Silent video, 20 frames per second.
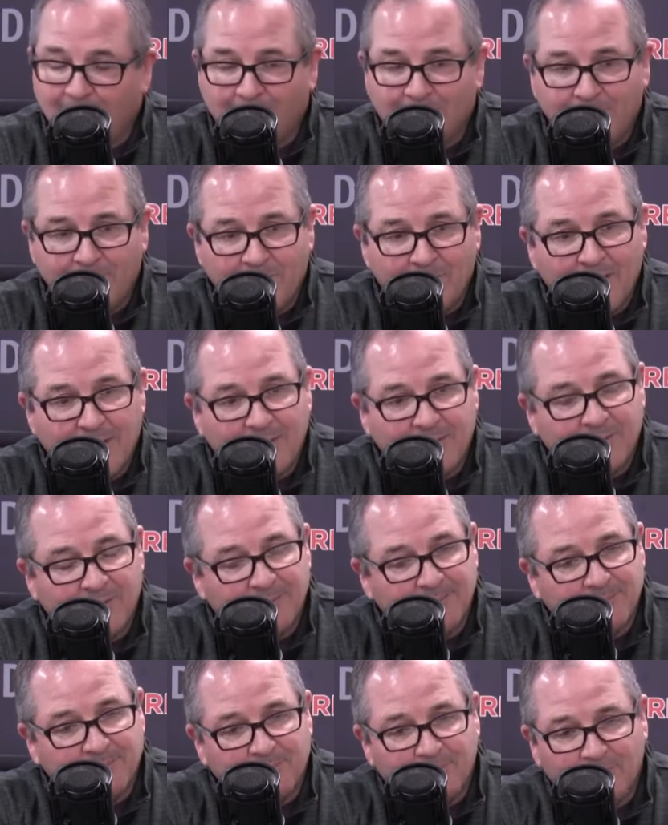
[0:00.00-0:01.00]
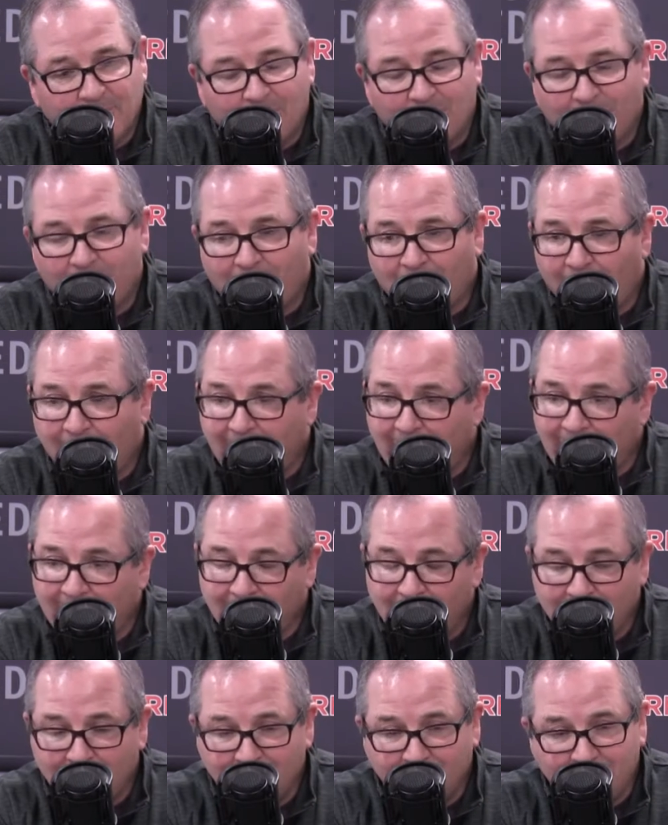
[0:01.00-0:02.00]
We've had some rain
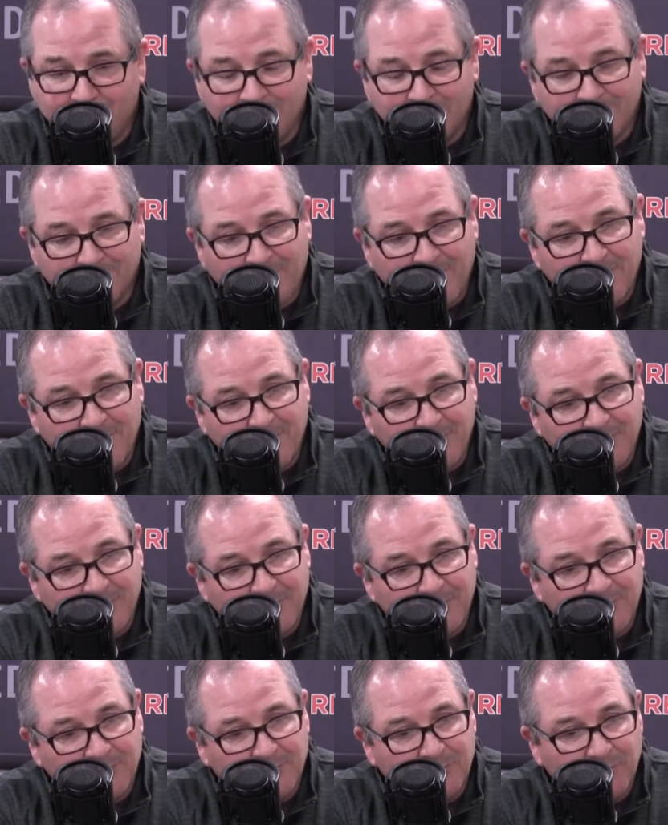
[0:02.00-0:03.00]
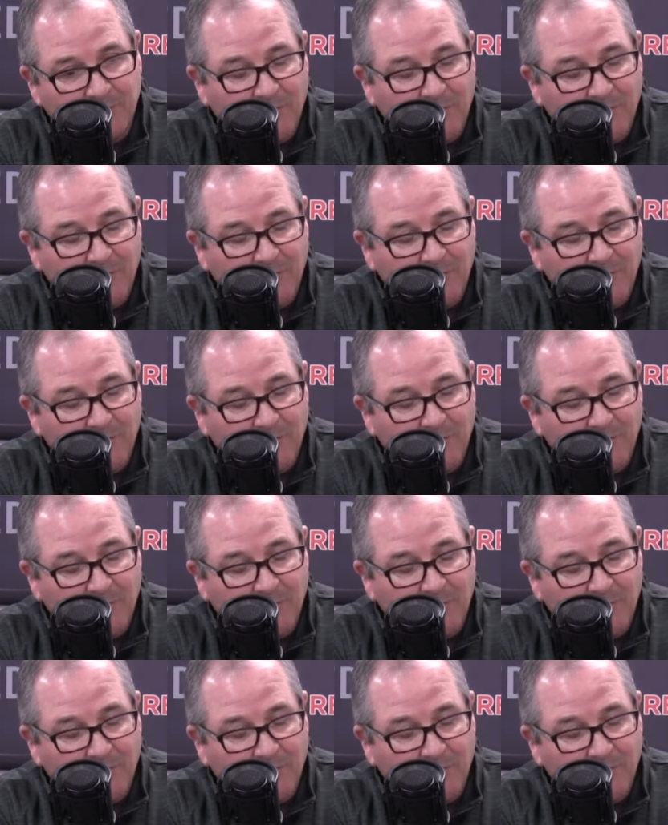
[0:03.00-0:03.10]
issues, weather issues.